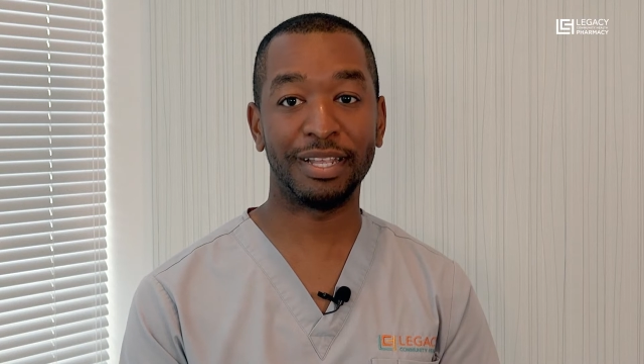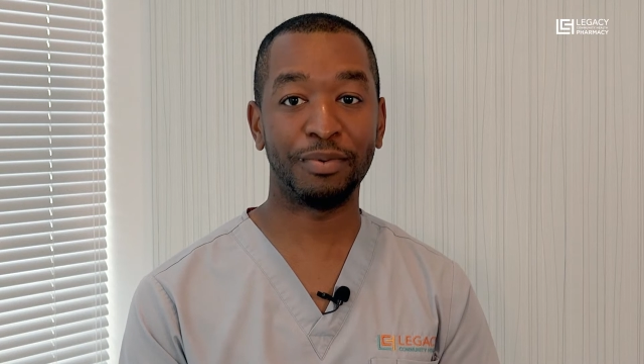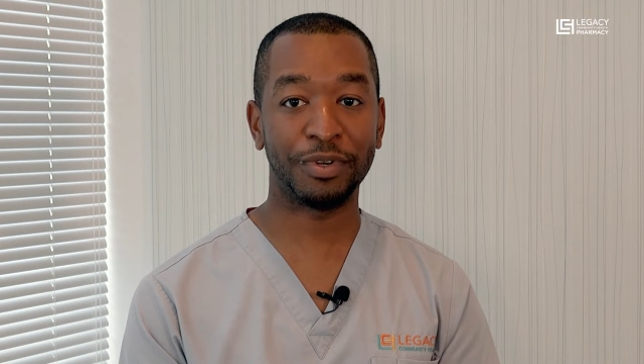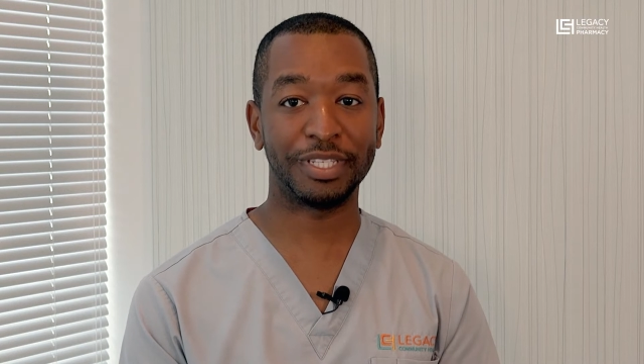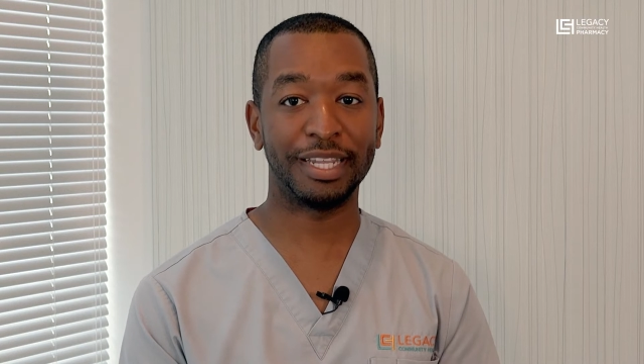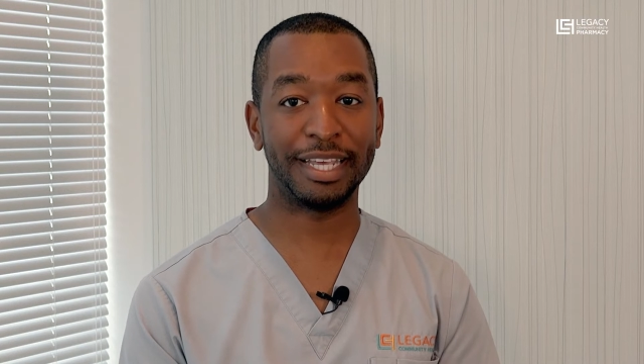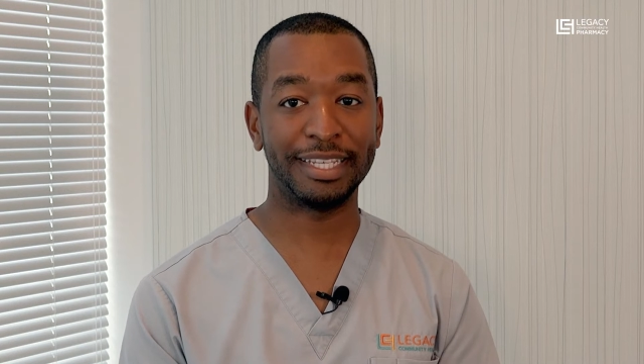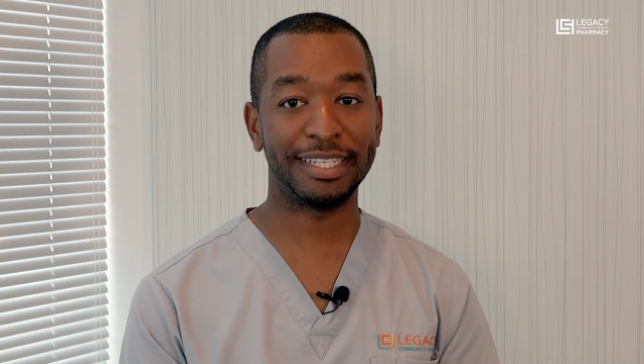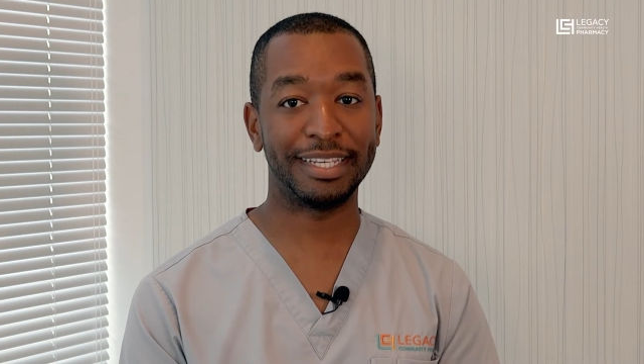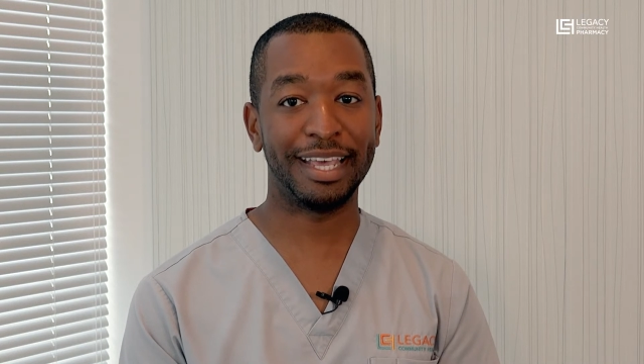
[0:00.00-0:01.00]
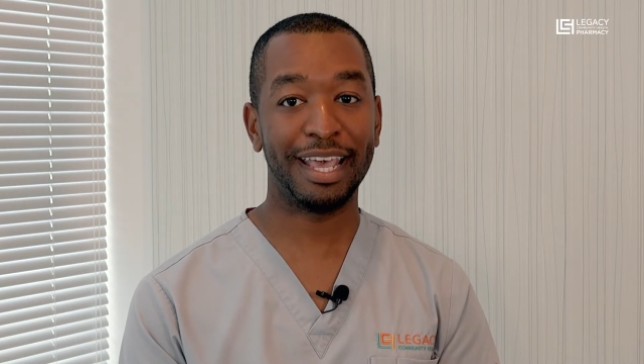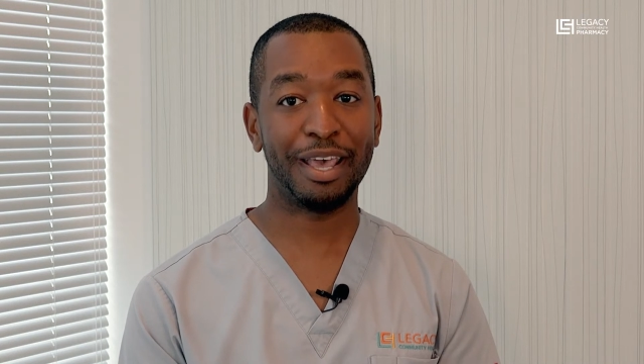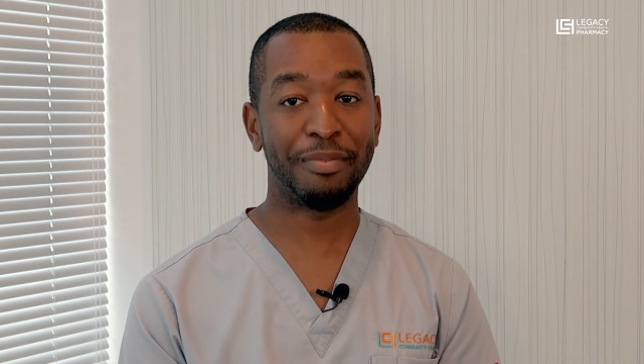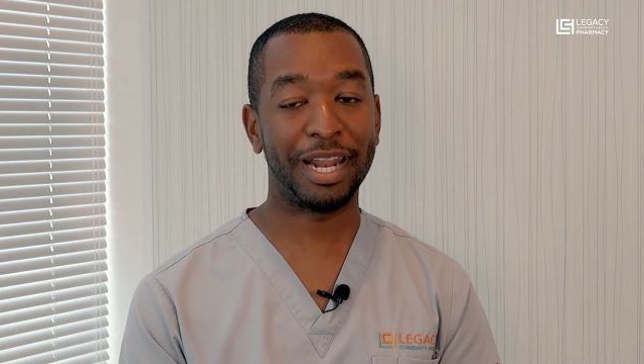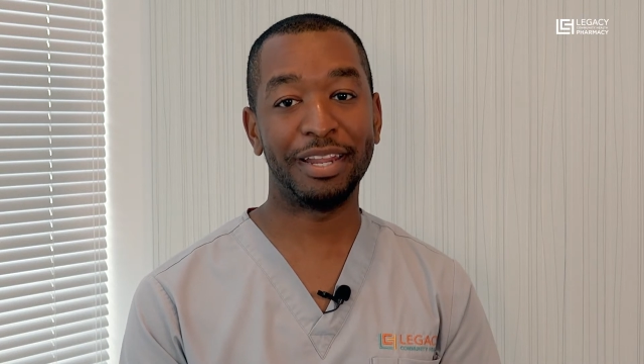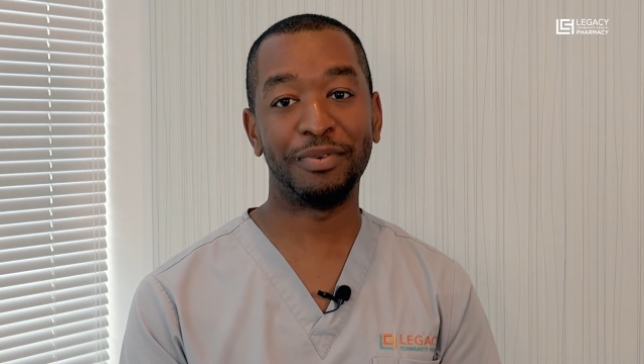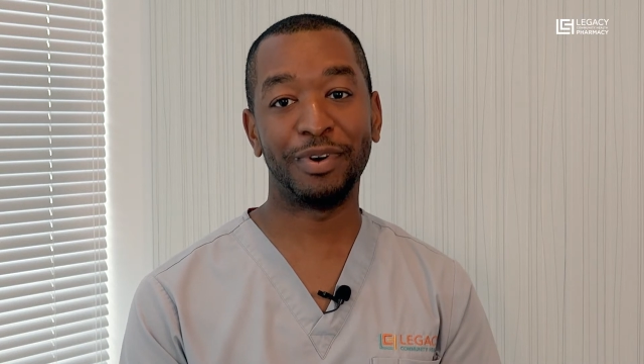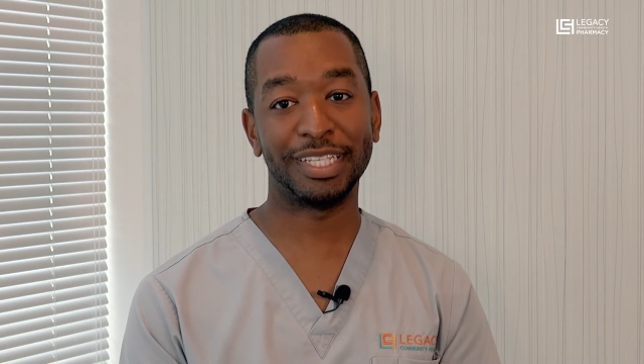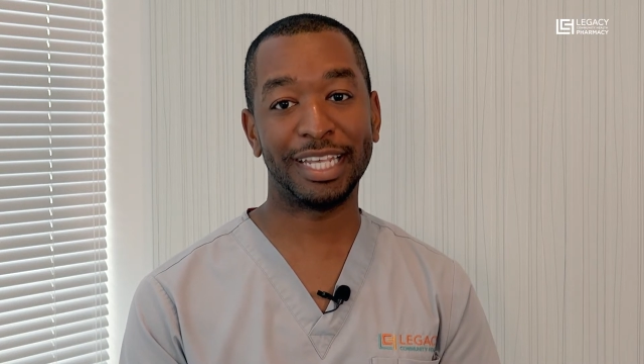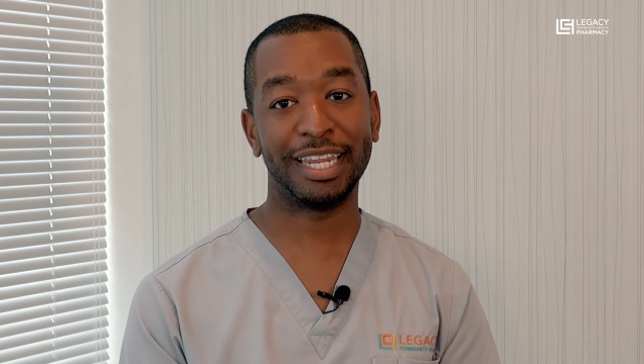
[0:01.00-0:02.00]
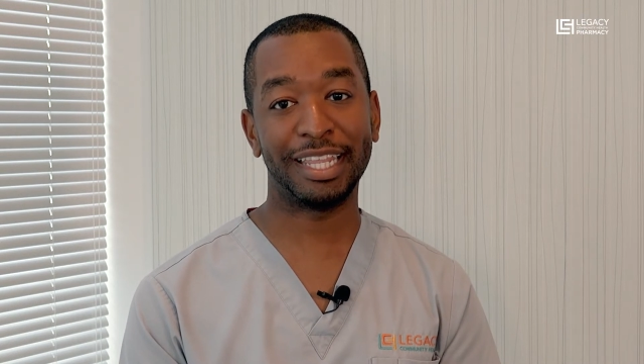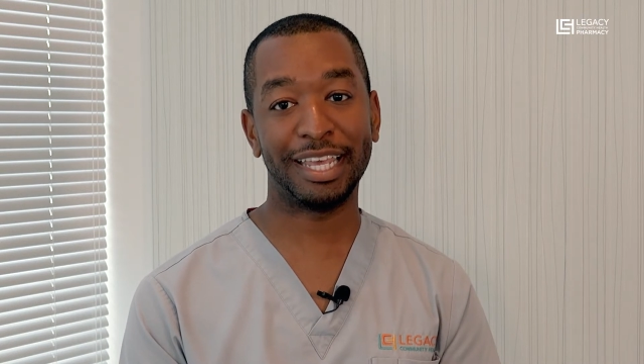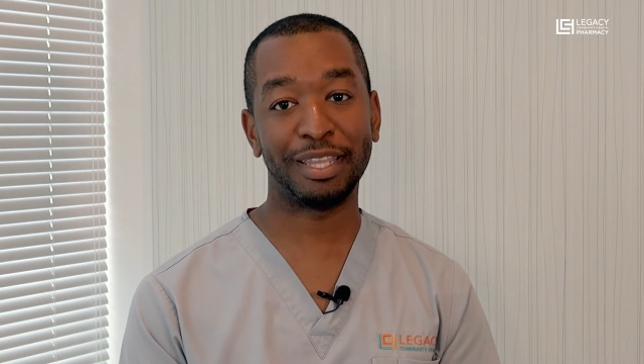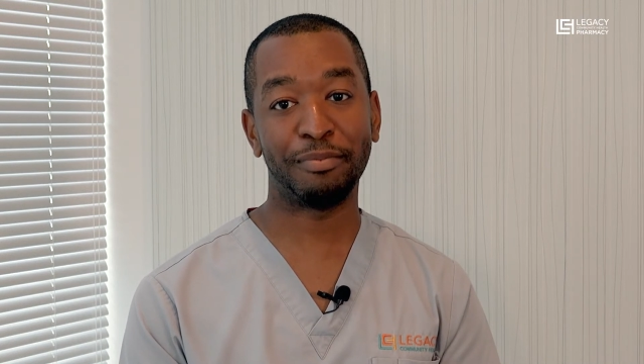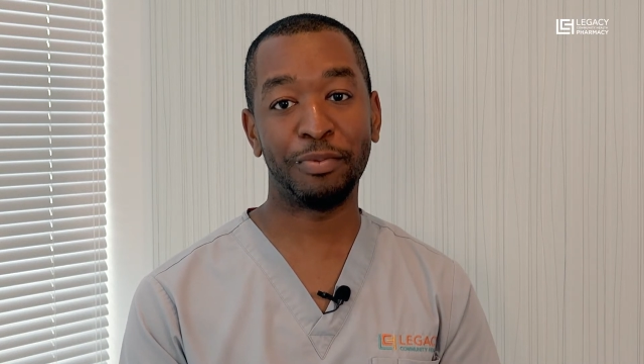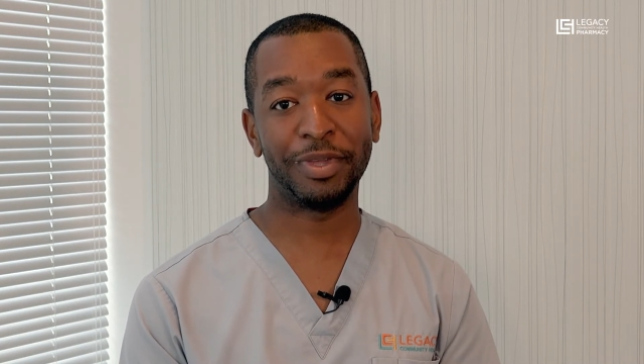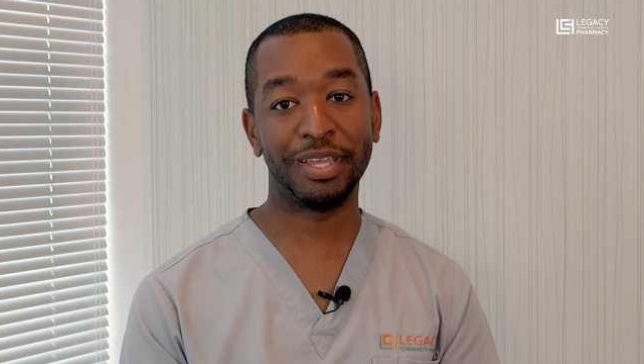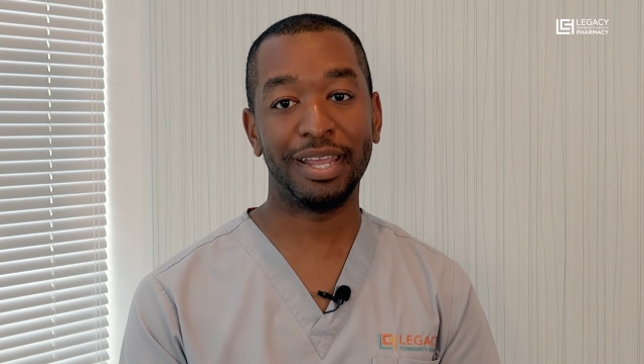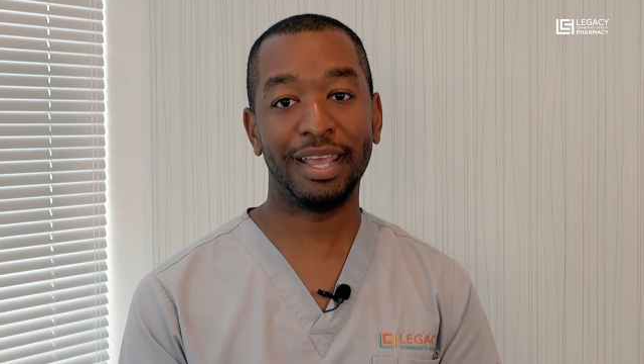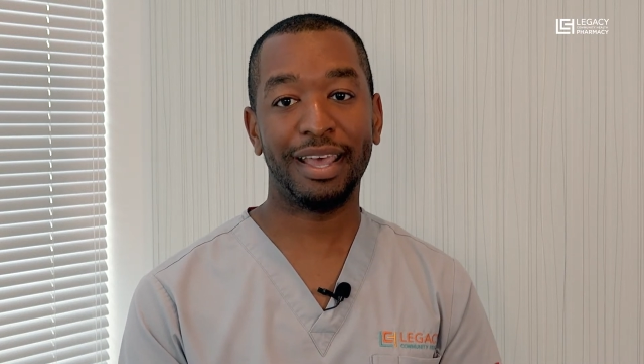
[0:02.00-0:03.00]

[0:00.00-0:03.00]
that works at Legacy, but I didn't want to say anything at the moment.